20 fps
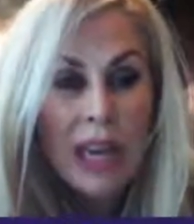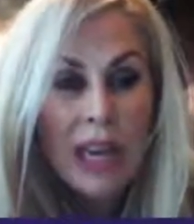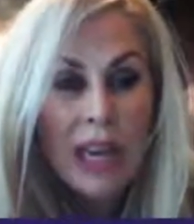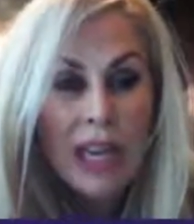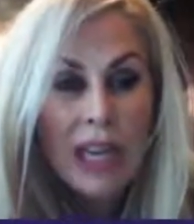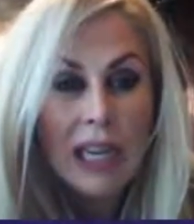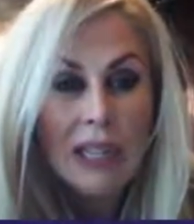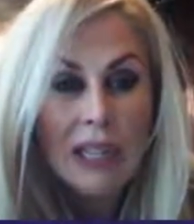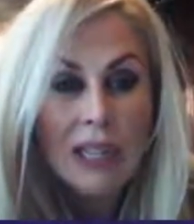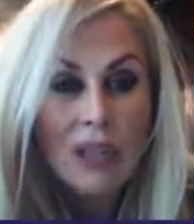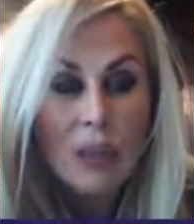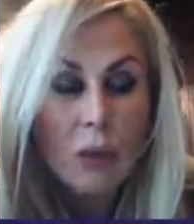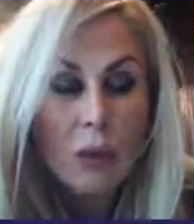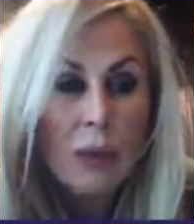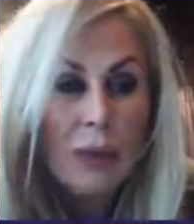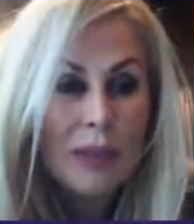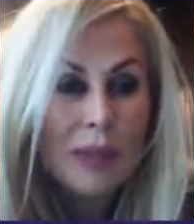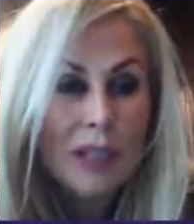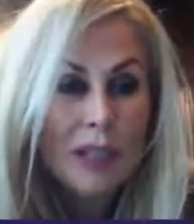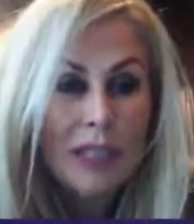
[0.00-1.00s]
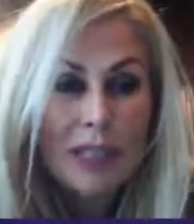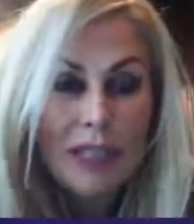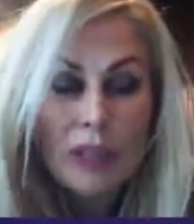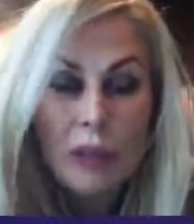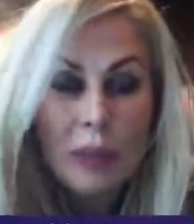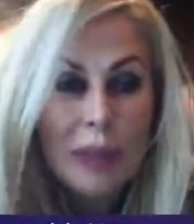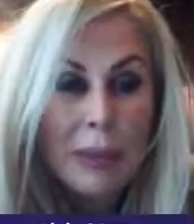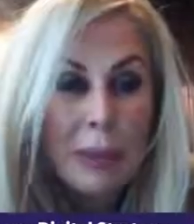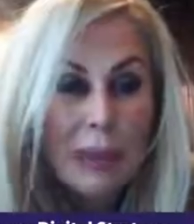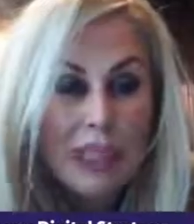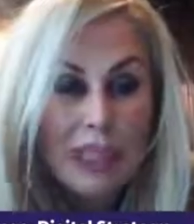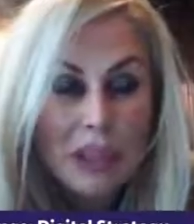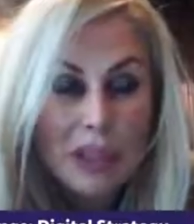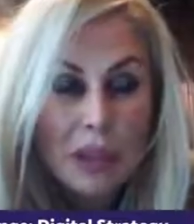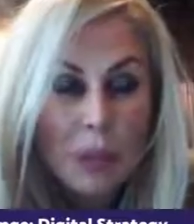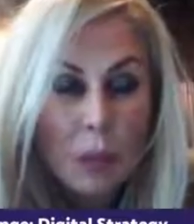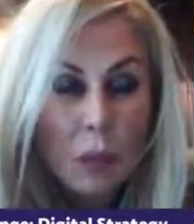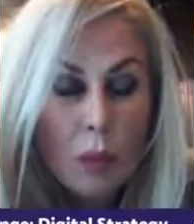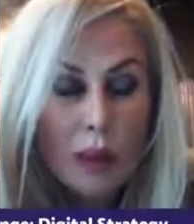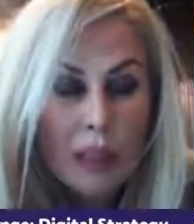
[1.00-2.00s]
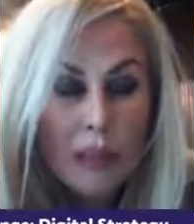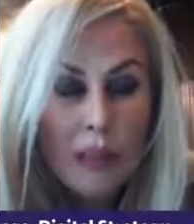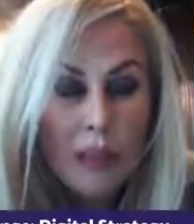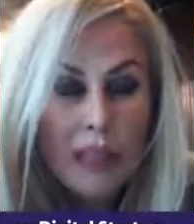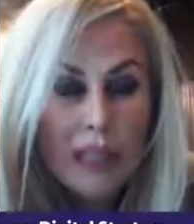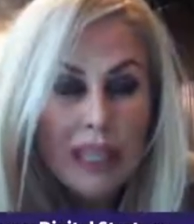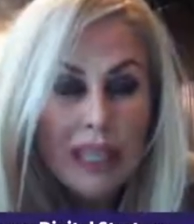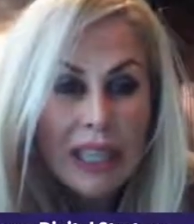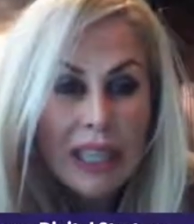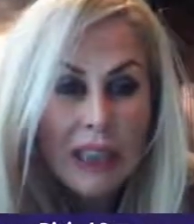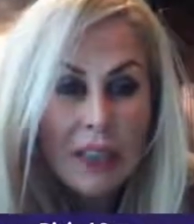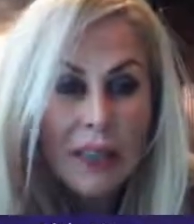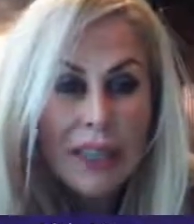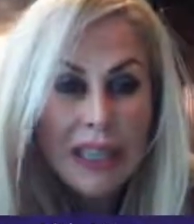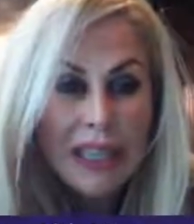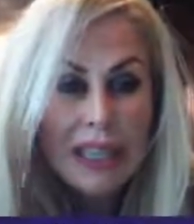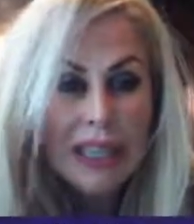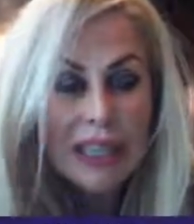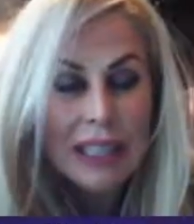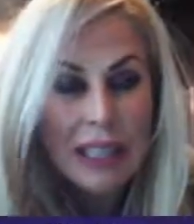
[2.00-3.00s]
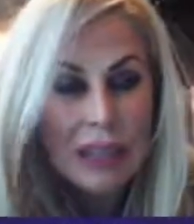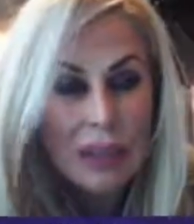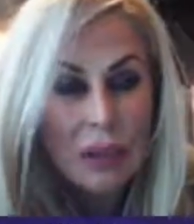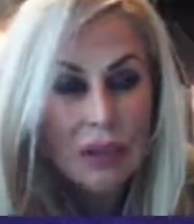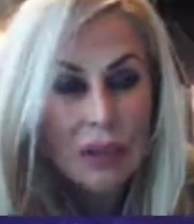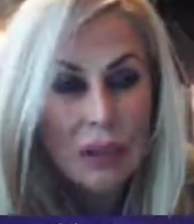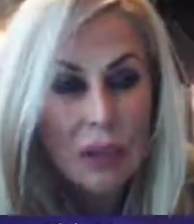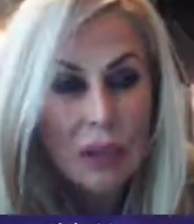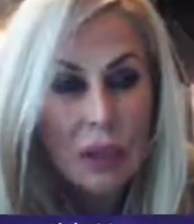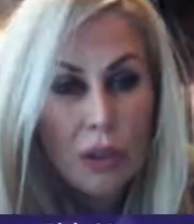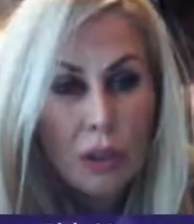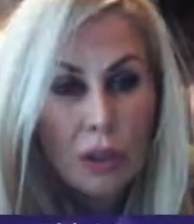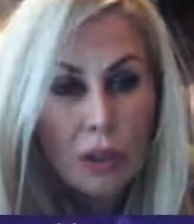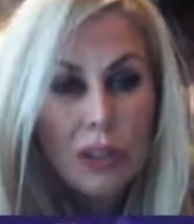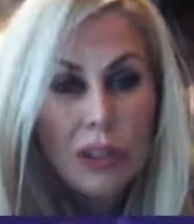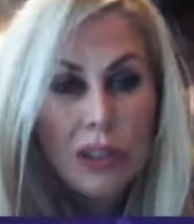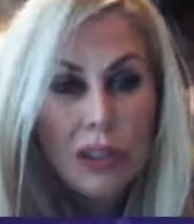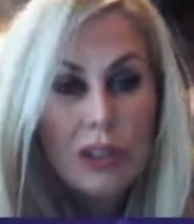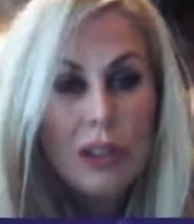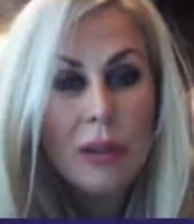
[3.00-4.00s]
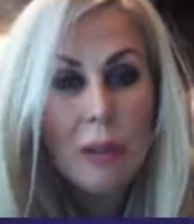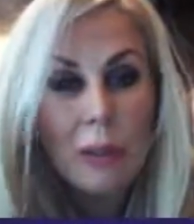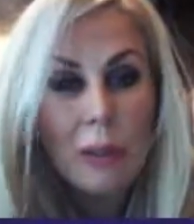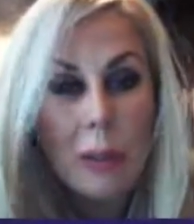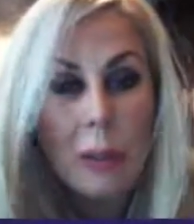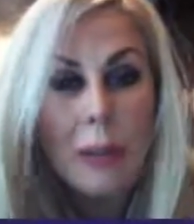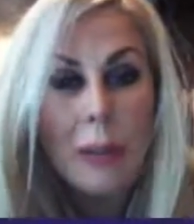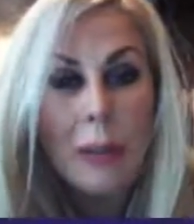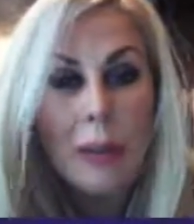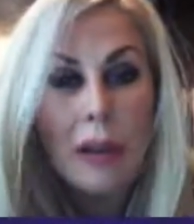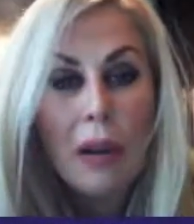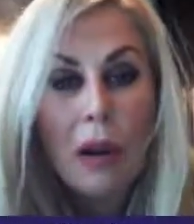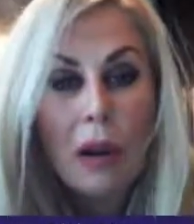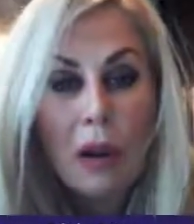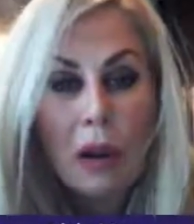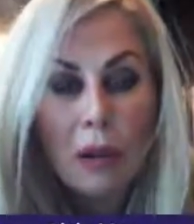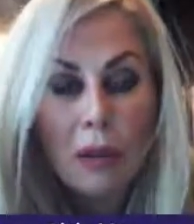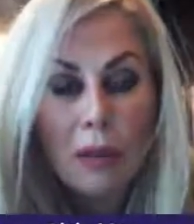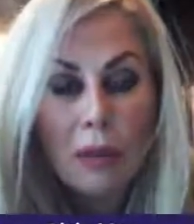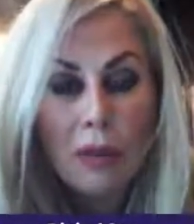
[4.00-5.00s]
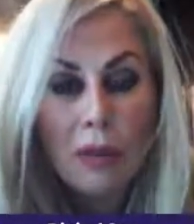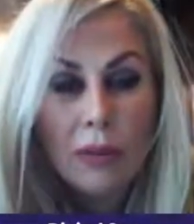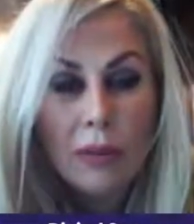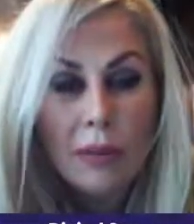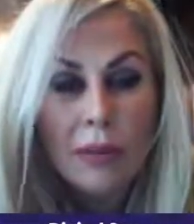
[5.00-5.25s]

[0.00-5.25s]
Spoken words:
and your website, it could be position 1. If it says it's not secure, that's going to put people off.